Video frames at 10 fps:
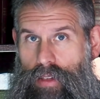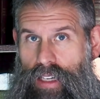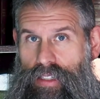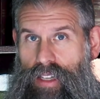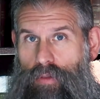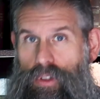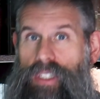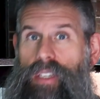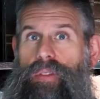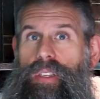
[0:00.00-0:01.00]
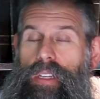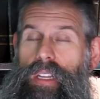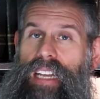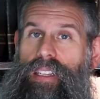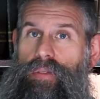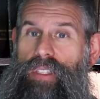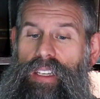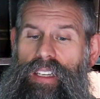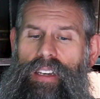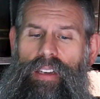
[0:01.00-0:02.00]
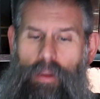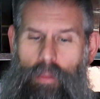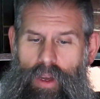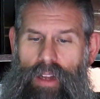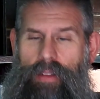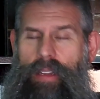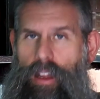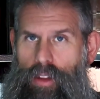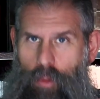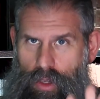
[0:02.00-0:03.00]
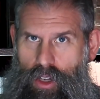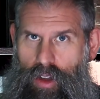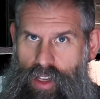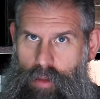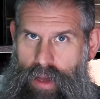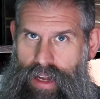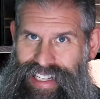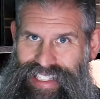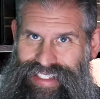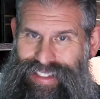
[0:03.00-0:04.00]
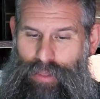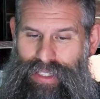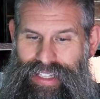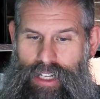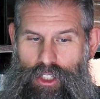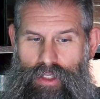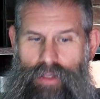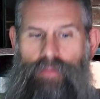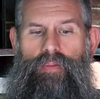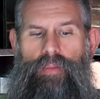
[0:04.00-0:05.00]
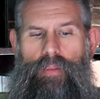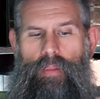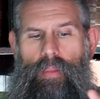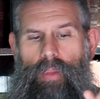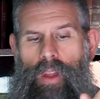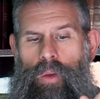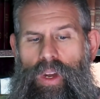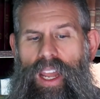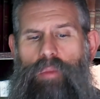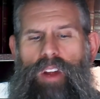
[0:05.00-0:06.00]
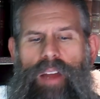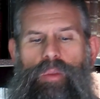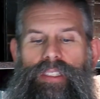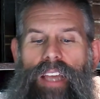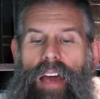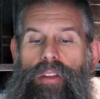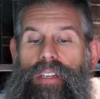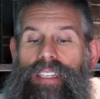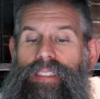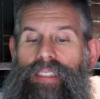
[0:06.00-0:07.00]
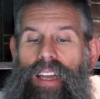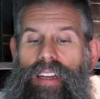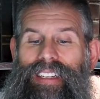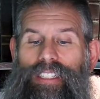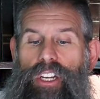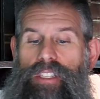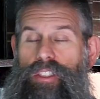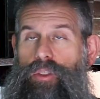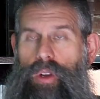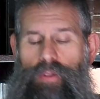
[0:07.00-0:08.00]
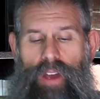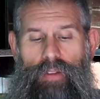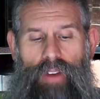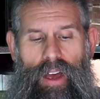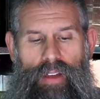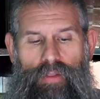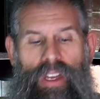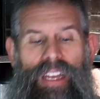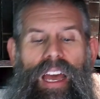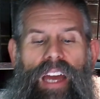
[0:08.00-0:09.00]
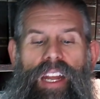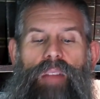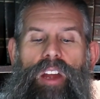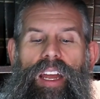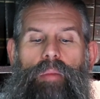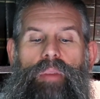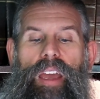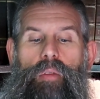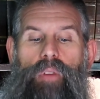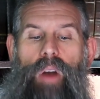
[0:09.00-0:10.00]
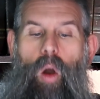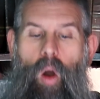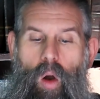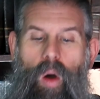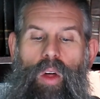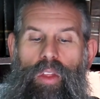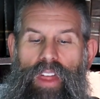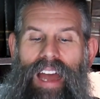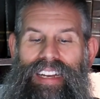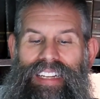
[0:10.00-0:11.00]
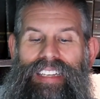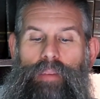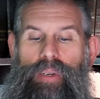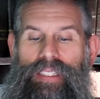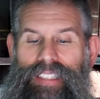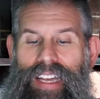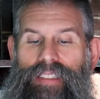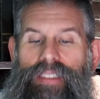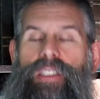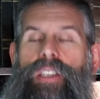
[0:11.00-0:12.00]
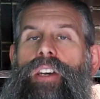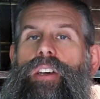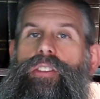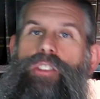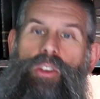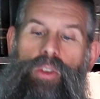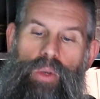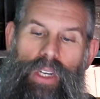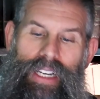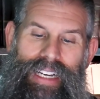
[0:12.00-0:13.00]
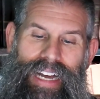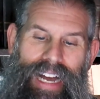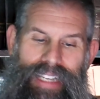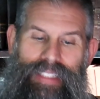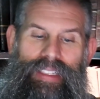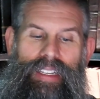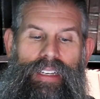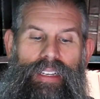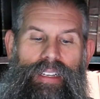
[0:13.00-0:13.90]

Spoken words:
Esav received the land of Seir, but now we're talking about his possessions. When Abraham was gathered, it said in Genesis 25:5, and Abraham gave all that he possessed to Isaac.